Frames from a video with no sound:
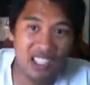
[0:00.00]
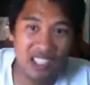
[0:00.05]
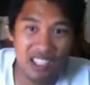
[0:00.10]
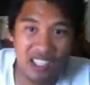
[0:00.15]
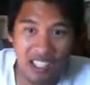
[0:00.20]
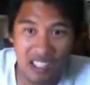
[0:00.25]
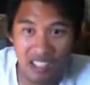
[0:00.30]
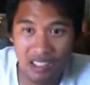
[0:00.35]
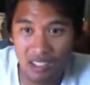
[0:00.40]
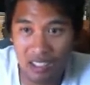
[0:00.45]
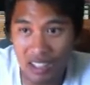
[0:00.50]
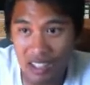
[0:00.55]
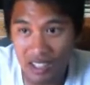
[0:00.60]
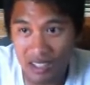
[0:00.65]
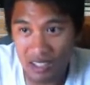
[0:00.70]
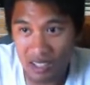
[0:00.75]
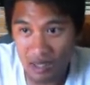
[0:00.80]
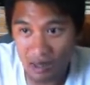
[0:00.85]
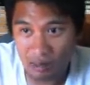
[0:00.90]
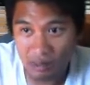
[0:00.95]
You know,
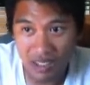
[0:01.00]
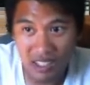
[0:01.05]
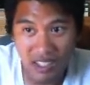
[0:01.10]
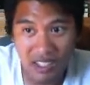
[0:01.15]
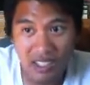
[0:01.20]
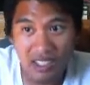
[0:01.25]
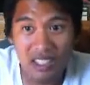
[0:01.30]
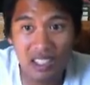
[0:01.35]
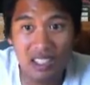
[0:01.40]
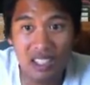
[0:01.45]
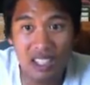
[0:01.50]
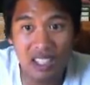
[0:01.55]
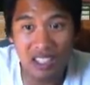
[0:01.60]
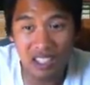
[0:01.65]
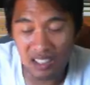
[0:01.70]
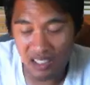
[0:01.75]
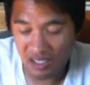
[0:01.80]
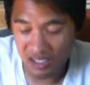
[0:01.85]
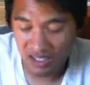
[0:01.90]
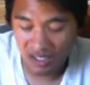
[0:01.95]
um, he
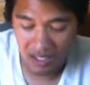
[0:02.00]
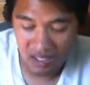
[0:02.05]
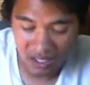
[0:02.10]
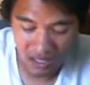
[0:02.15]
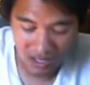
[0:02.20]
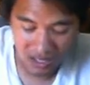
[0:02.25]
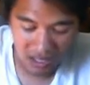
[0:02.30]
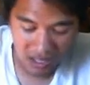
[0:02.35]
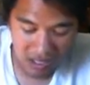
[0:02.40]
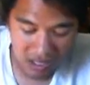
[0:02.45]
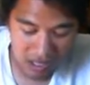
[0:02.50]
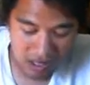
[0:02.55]
honestly,